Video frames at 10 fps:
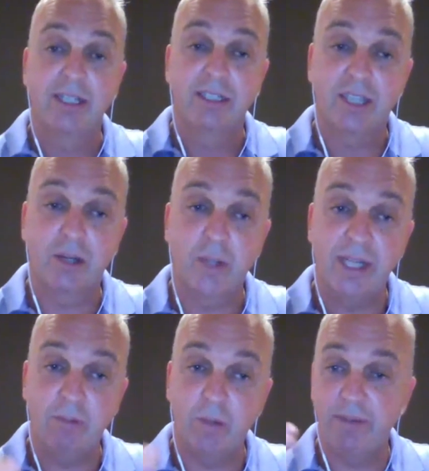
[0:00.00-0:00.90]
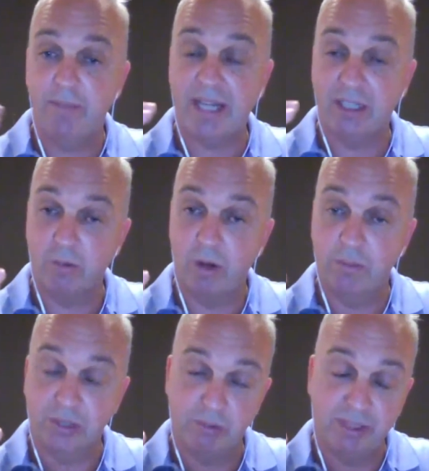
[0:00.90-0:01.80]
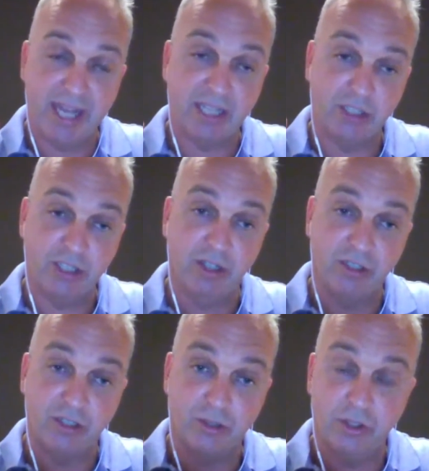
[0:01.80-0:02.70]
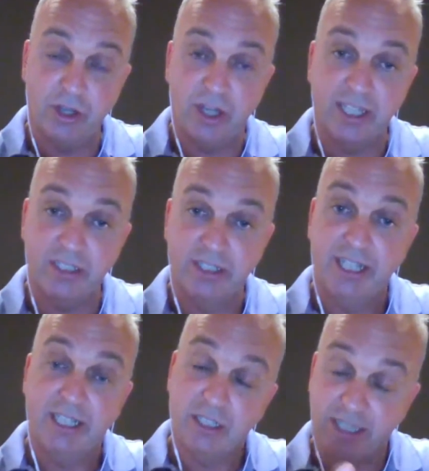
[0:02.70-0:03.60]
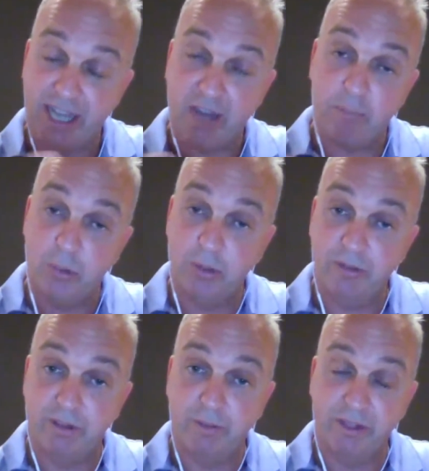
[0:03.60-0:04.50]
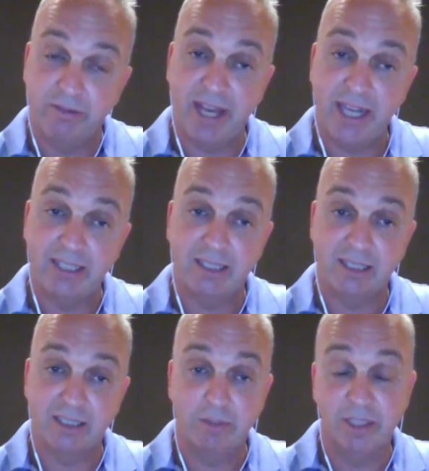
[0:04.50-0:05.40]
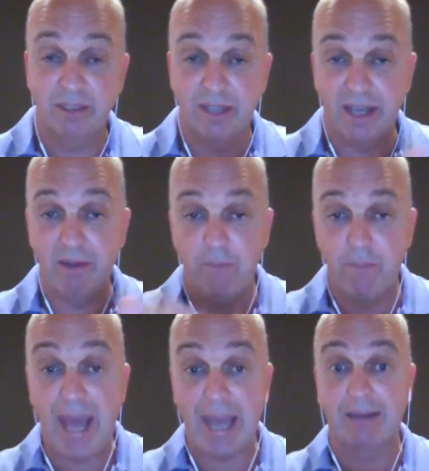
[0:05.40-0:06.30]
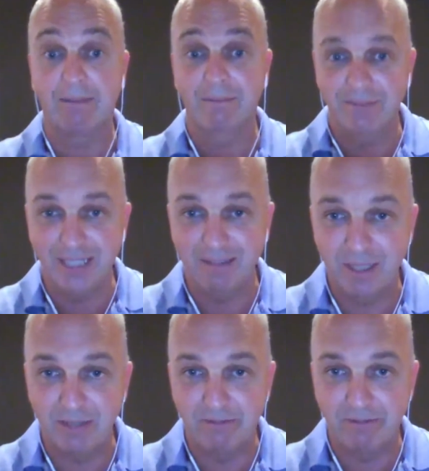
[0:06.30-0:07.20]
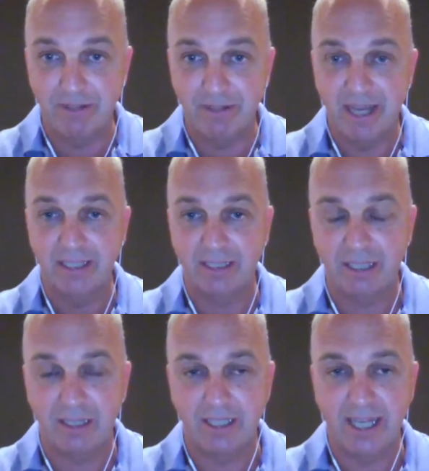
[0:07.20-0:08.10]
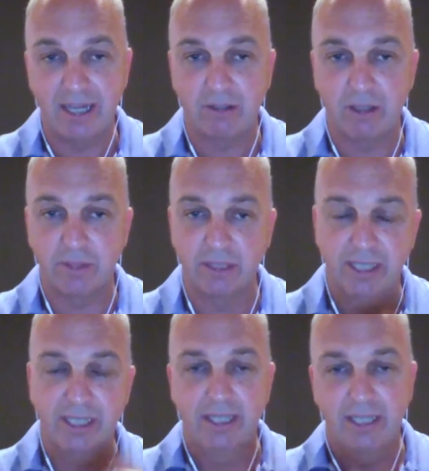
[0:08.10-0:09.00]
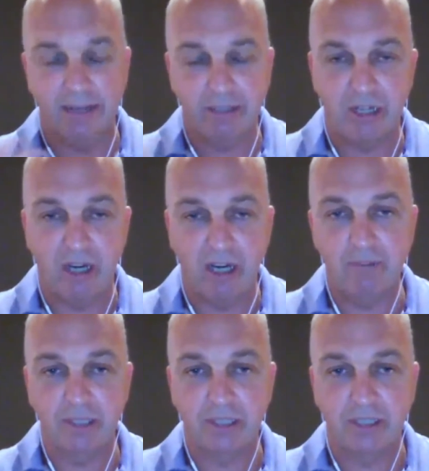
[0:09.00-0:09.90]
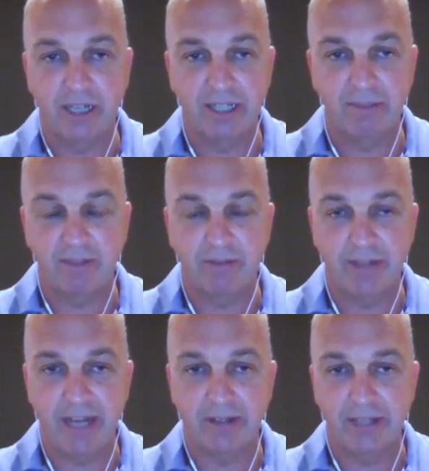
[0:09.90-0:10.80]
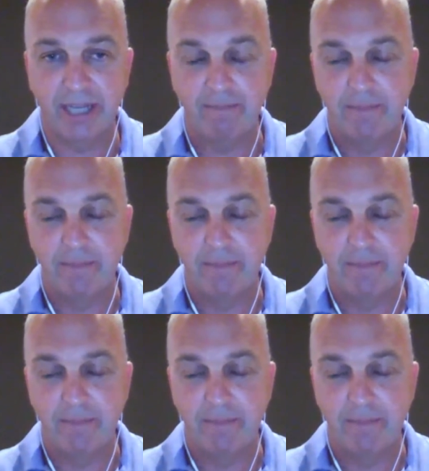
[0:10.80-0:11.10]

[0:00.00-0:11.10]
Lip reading: So we went back to Rompus with that geological knowledge, just outboard from the vein system, and bang, we found these outcrops. Now, it's a hybrid style that we found there.